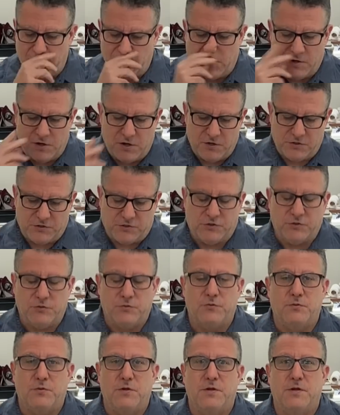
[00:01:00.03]
regards to
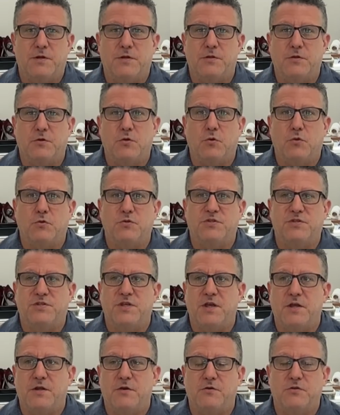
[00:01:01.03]
the gold
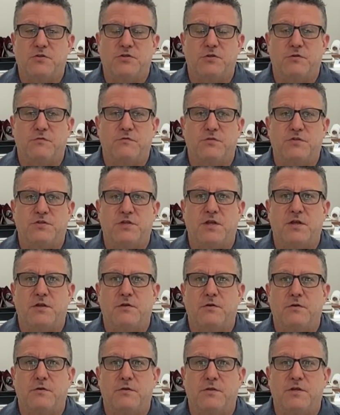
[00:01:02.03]
standard, silver
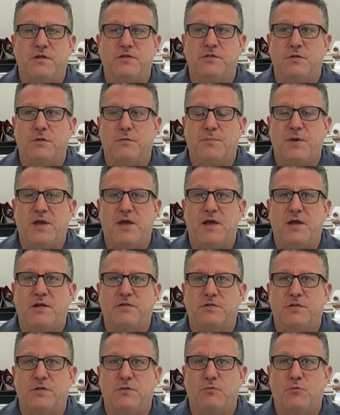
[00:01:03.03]
standard, things of the
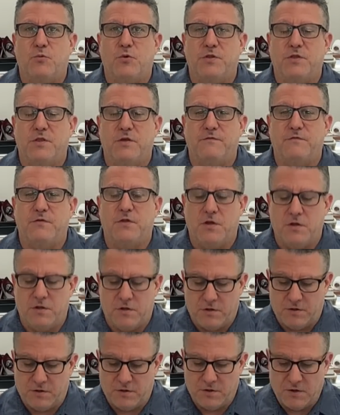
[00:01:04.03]
past and what they've
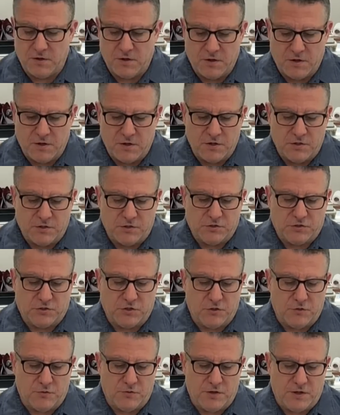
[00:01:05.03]
done.
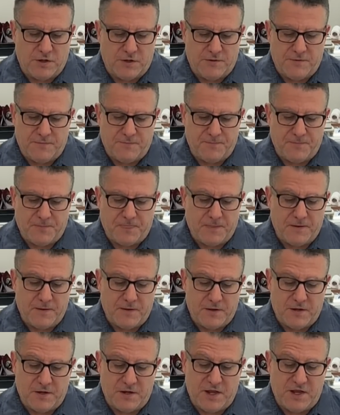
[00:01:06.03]
So
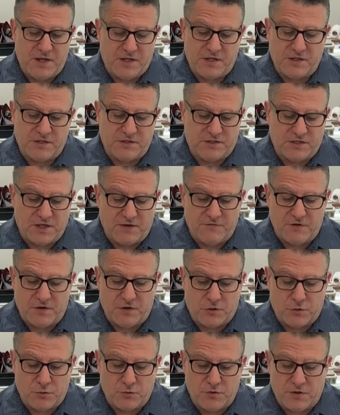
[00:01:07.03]
in
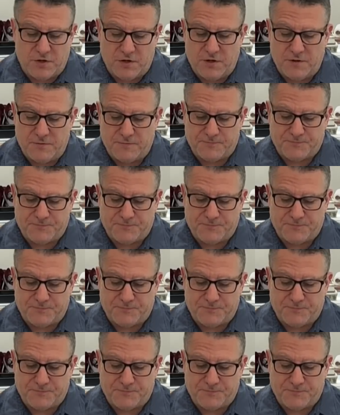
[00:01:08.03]
1873,